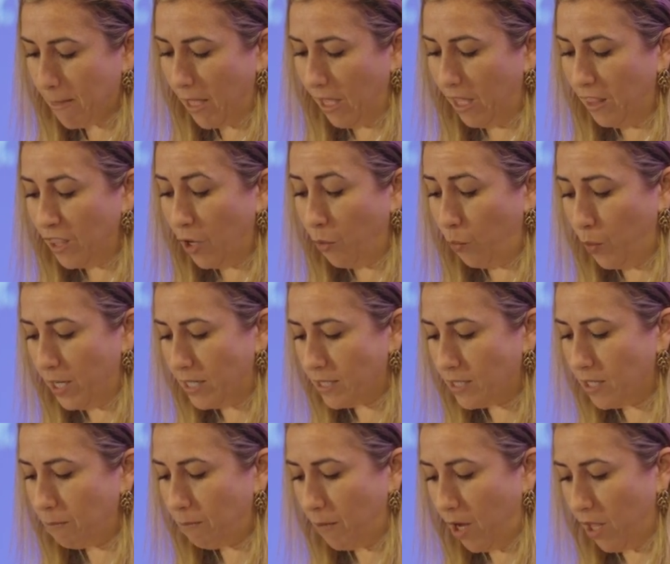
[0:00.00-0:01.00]
In the weeks
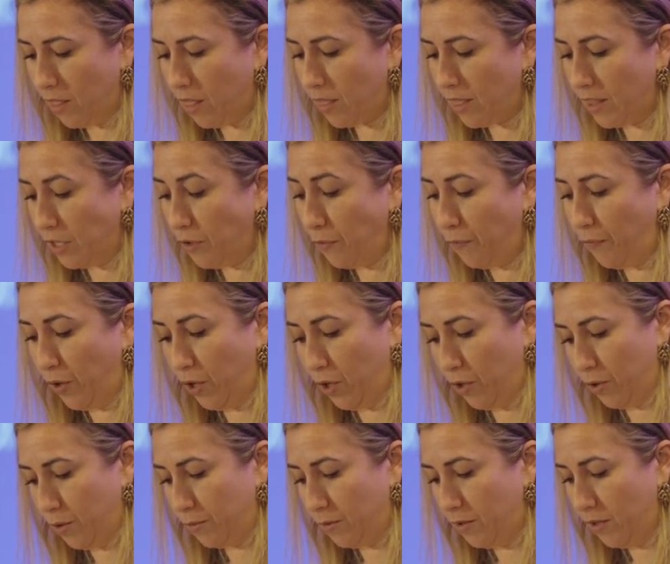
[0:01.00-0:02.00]
and months that
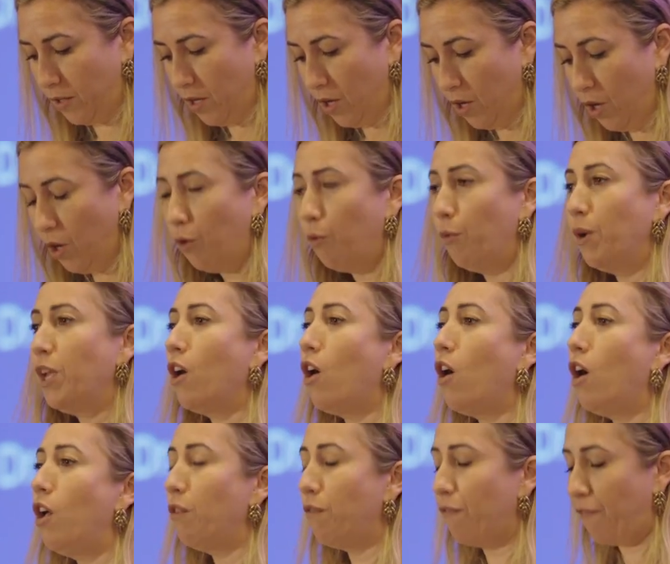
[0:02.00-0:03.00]
followed, we
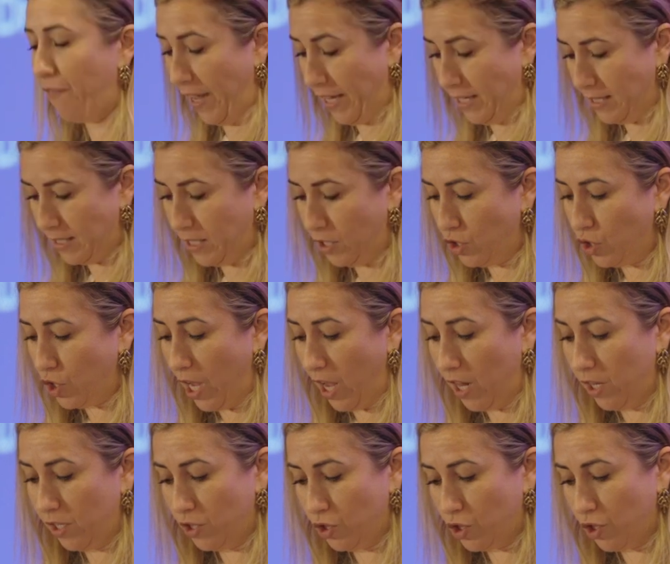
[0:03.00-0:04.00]
all faced the
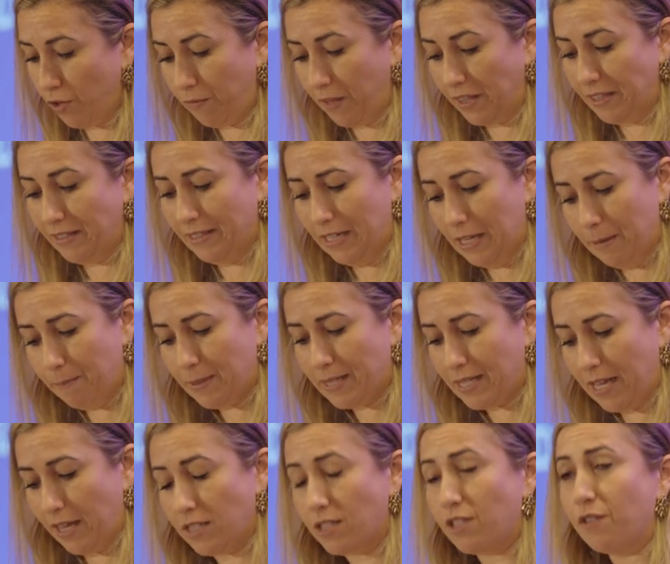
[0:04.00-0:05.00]
challenge of a deep
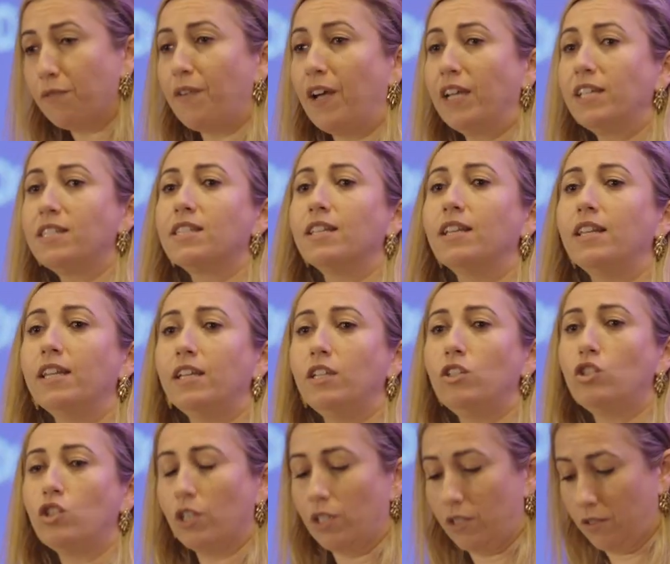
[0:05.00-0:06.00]
sense of
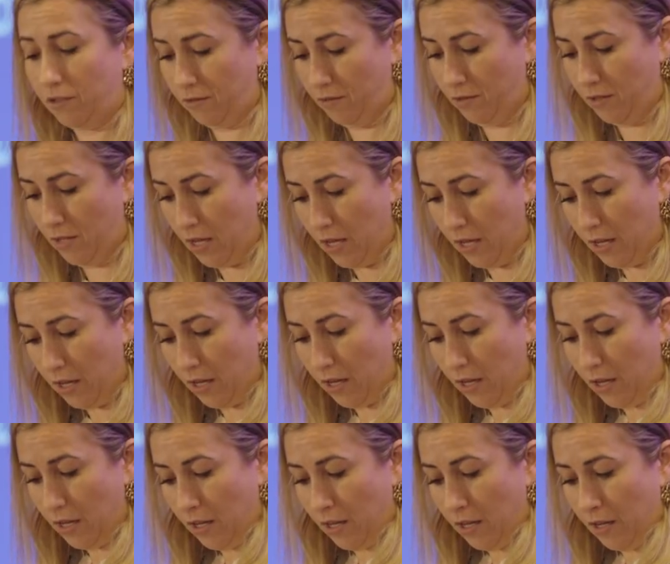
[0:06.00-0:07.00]
isolation,
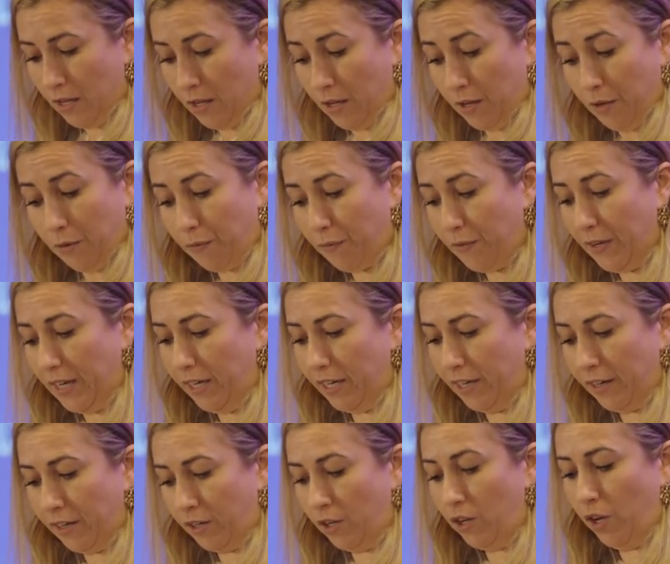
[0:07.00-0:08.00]

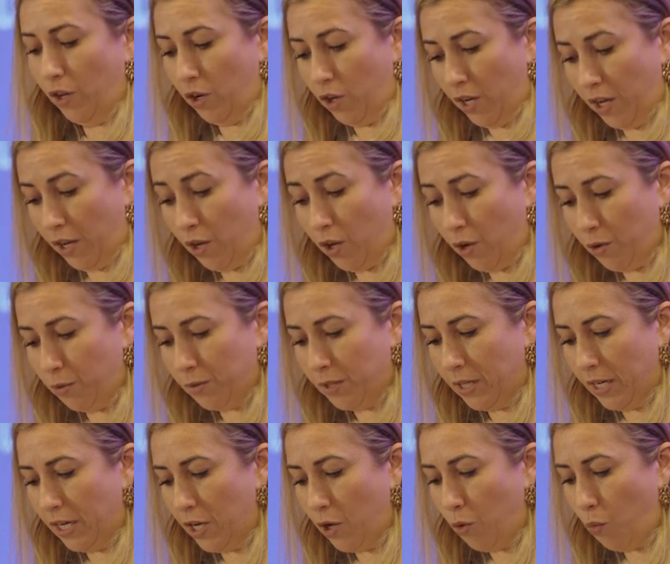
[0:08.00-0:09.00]
feeling alone
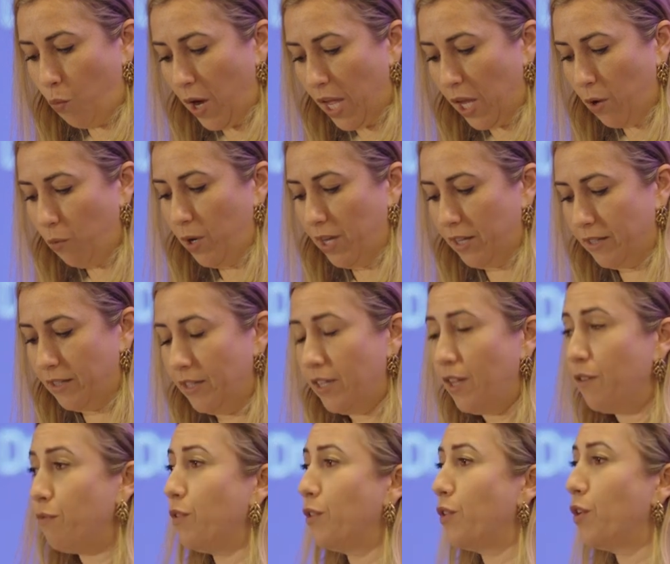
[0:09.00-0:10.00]
in a way we had
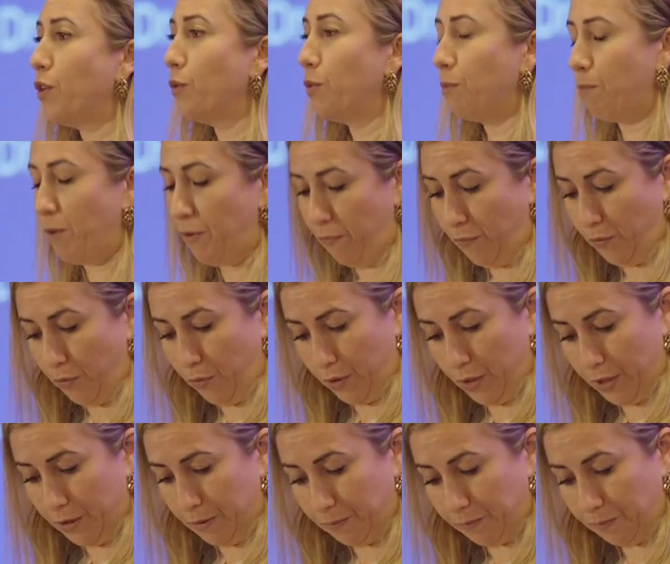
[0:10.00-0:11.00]
never known
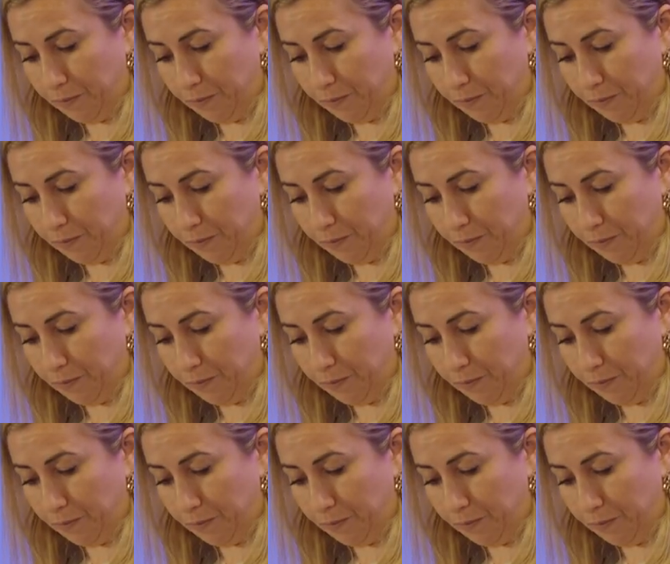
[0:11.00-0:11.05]
before.